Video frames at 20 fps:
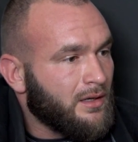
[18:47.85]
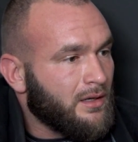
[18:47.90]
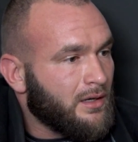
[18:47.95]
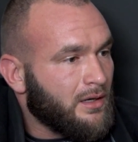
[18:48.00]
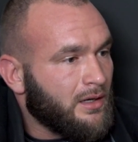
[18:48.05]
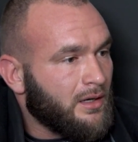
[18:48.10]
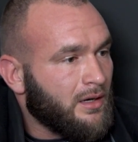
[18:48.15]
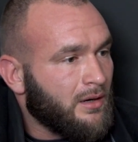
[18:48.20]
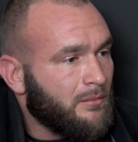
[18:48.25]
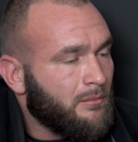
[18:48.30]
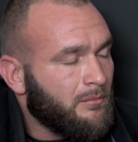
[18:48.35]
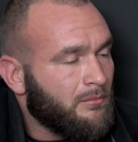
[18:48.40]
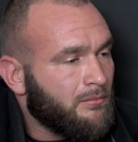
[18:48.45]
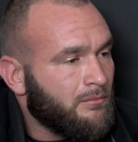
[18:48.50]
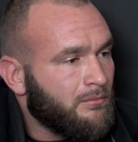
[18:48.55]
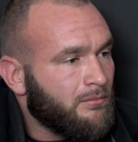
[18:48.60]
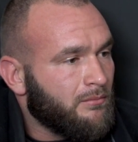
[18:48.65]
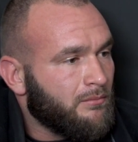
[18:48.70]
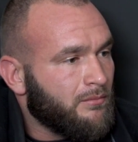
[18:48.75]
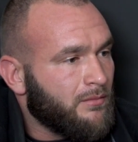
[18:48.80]

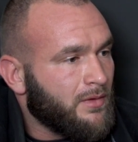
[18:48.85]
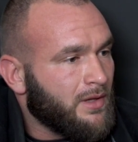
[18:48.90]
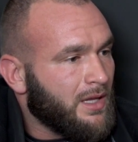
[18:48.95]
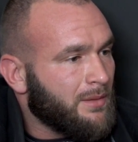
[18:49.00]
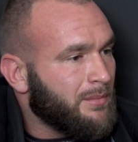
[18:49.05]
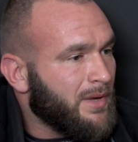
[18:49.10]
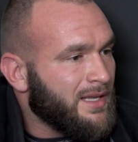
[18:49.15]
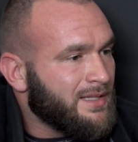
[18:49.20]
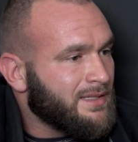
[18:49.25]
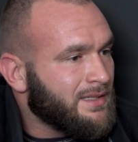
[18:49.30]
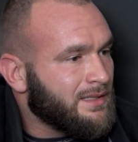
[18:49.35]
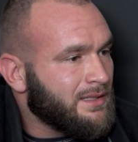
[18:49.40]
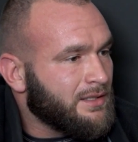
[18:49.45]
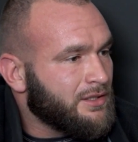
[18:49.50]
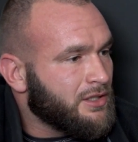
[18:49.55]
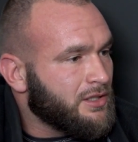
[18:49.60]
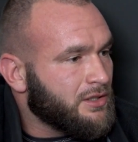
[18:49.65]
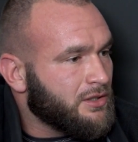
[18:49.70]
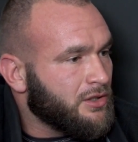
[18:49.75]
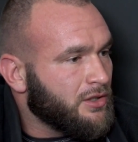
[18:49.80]
I basically
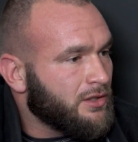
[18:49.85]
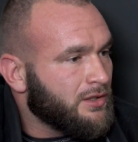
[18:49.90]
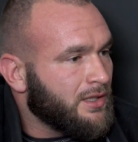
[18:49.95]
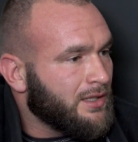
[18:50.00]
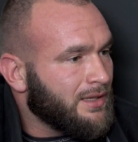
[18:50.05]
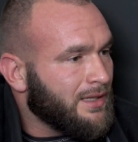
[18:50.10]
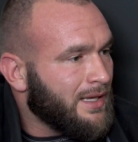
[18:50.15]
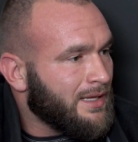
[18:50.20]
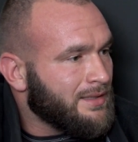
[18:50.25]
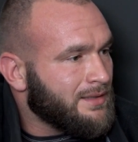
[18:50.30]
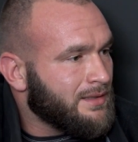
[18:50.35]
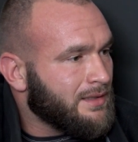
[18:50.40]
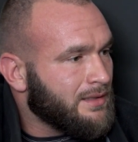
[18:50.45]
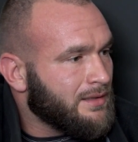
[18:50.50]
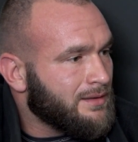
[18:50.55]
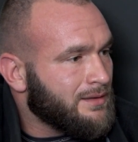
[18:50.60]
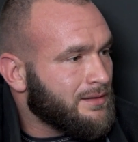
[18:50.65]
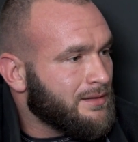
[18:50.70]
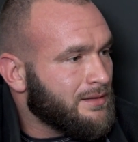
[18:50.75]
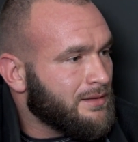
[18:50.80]
just took the
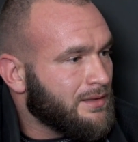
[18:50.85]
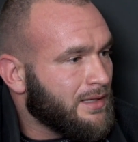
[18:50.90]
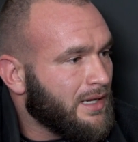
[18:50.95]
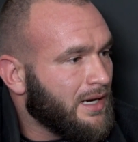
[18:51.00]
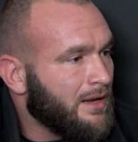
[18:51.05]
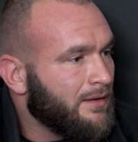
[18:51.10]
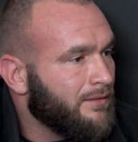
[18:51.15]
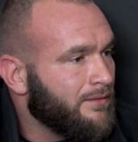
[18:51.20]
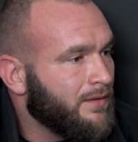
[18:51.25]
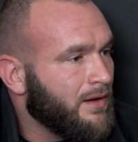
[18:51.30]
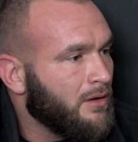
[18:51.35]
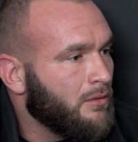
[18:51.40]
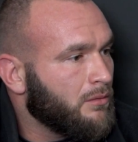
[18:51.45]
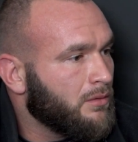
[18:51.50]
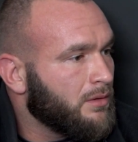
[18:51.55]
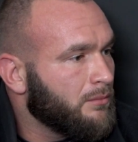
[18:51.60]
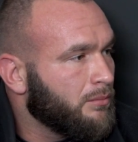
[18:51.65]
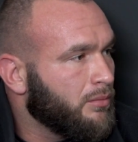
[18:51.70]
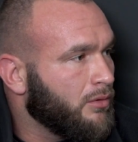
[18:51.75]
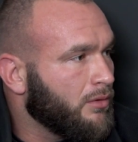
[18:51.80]
lessons that I felt
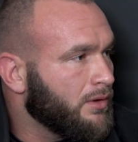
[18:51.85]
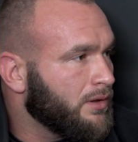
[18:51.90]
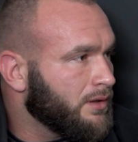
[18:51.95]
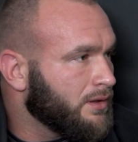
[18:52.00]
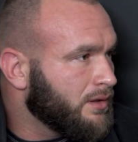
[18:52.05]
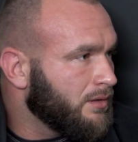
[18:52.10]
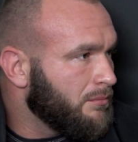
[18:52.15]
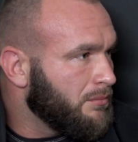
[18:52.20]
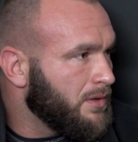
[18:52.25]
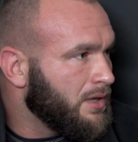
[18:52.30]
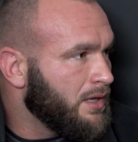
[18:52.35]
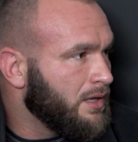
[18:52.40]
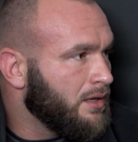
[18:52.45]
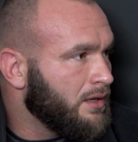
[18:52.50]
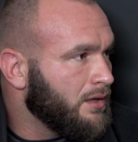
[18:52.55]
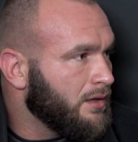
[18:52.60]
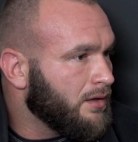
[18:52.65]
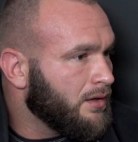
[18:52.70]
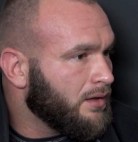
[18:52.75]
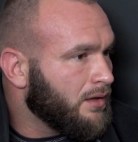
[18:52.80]
were important to
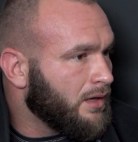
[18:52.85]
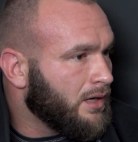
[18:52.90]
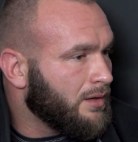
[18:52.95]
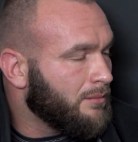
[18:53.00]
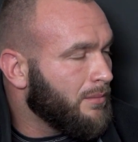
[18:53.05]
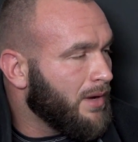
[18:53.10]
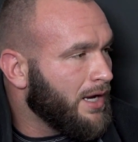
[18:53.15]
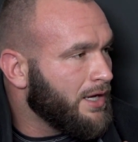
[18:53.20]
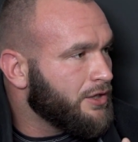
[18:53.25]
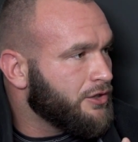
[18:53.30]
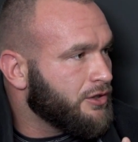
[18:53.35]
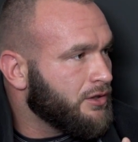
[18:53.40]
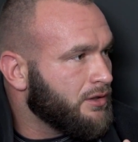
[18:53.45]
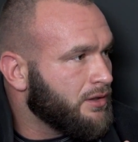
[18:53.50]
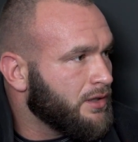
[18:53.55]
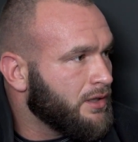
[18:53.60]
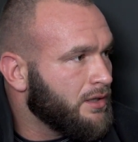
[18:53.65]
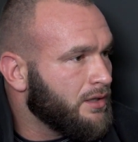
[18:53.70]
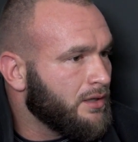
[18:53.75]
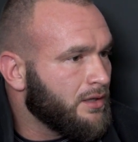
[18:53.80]
me and my
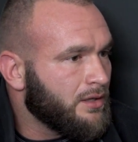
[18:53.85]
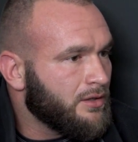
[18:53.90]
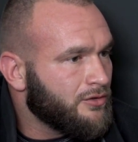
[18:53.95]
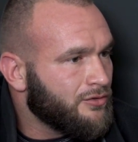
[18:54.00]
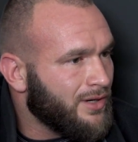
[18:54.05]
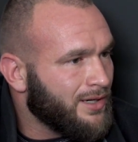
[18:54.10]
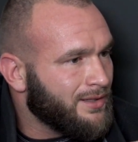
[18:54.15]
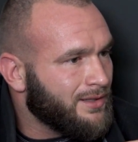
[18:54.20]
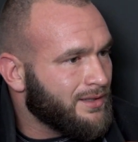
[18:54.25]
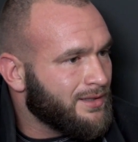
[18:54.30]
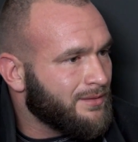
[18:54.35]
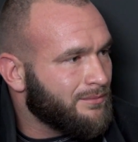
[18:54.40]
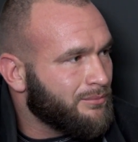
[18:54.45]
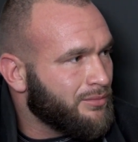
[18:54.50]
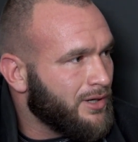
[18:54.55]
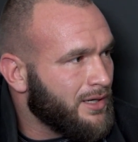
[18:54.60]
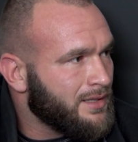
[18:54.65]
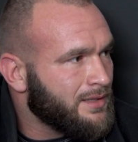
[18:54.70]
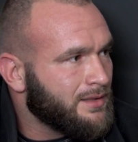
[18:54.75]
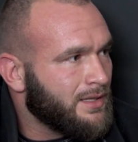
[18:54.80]
journey, tried to
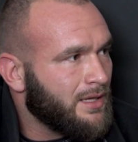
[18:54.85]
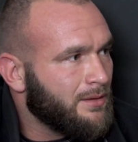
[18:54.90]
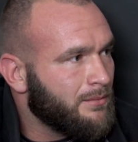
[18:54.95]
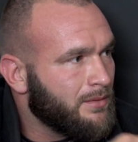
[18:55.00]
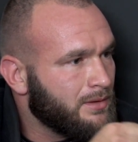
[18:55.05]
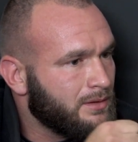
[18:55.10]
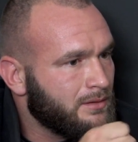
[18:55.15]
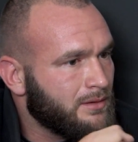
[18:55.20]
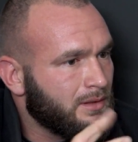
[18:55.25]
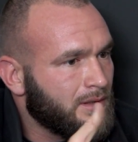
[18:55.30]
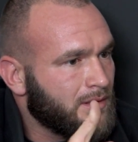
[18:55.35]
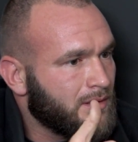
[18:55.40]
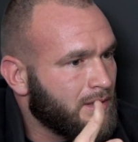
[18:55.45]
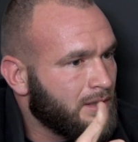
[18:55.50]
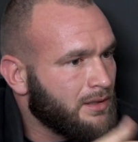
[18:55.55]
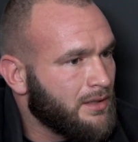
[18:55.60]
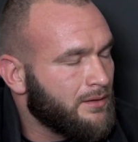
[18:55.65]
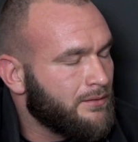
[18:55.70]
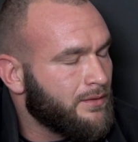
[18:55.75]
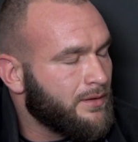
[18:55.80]
compress them and
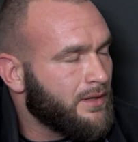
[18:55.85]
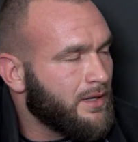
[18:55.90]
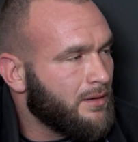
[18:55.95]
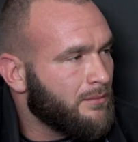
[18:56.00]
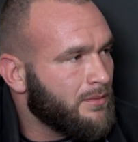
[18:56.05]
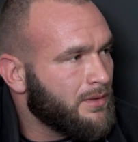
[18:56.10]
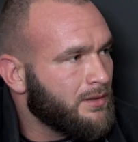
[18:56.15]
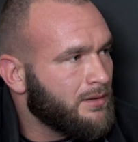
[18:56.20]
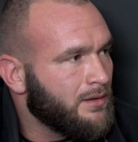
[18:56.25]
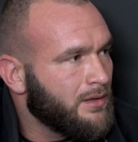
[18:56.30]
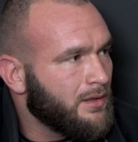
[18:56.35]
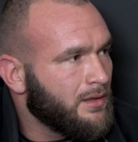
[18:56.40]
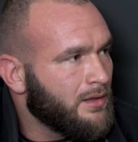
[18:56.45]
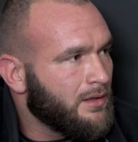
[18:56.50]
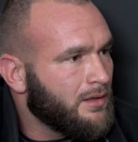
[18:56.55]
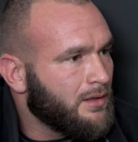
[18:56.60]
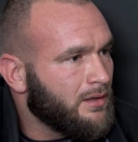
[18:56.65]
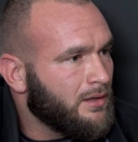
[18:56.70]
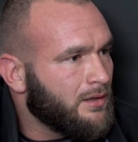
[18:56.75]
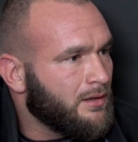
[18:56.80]
deliver them, and,
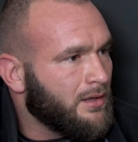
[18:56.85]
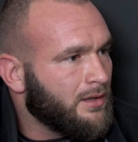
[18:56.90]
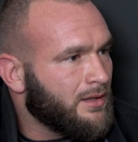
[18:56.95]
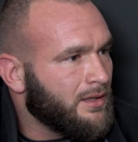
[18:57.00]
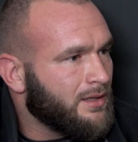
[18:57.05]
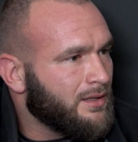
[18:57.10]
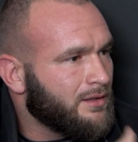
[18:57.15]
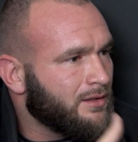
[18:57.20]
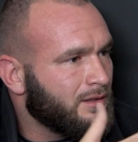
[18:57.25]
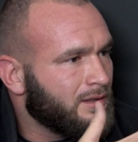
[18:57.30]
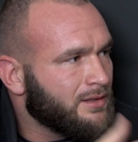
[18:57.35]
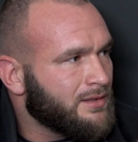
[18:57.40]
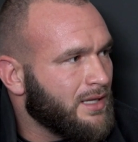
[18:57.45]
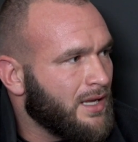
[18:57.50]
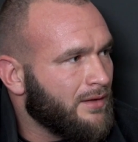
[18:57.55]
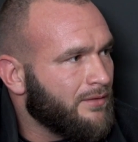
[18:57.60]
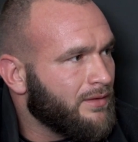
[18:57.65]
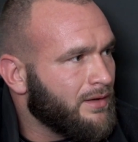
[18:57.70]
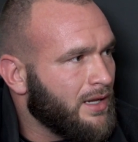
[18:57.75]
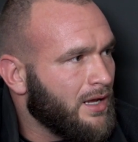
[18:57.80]
you know, I think it took us
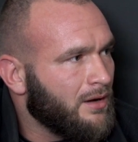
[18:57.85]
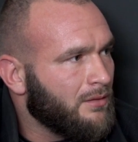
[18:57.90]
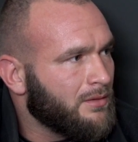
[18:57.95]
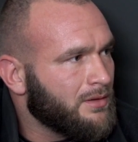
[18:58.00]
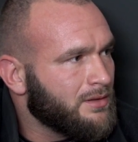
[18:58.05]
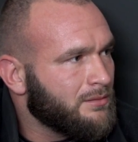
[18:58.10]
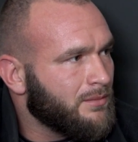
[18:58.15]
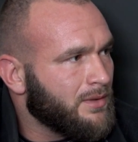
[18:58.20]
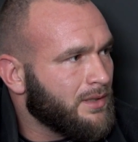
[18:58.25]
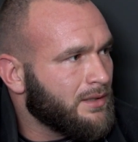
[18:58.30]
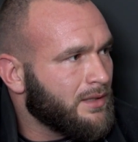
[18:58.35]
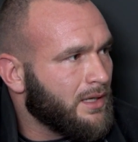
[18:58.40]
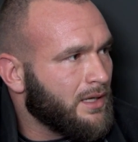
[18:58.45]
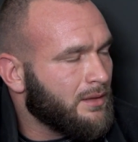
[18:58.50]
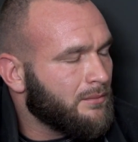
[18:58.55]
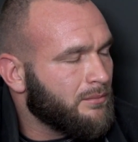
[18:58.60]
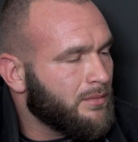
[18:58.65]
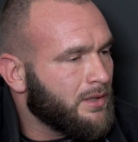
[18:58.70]
half an hour or something like that.